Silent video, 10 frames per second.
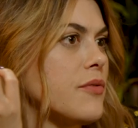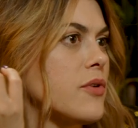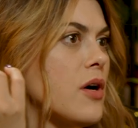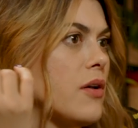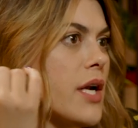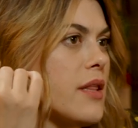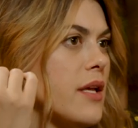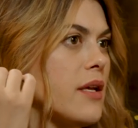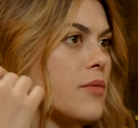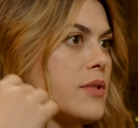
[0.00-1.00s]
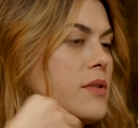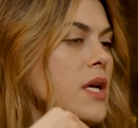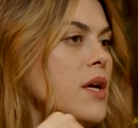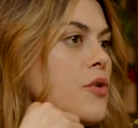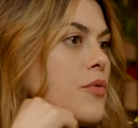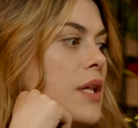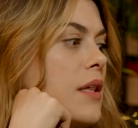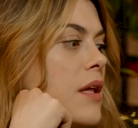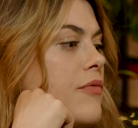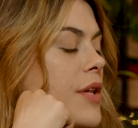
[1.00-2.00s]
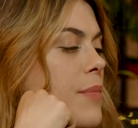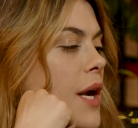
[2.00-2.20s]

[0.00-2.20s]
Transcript: overall, and I think it was really lovely,